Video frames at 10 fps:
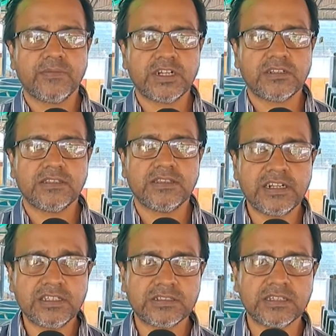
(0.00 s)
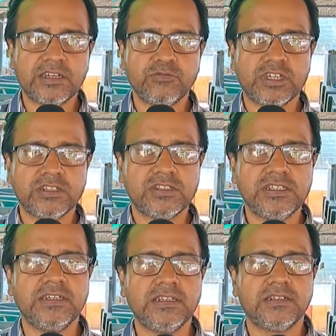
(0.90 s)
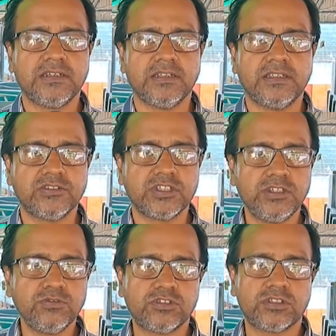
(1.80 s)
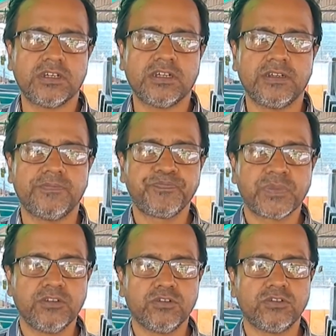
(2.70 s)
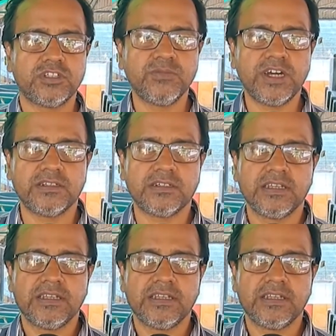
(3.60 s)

But there is, uh, can see it, uh, there is a huge, you know, demand.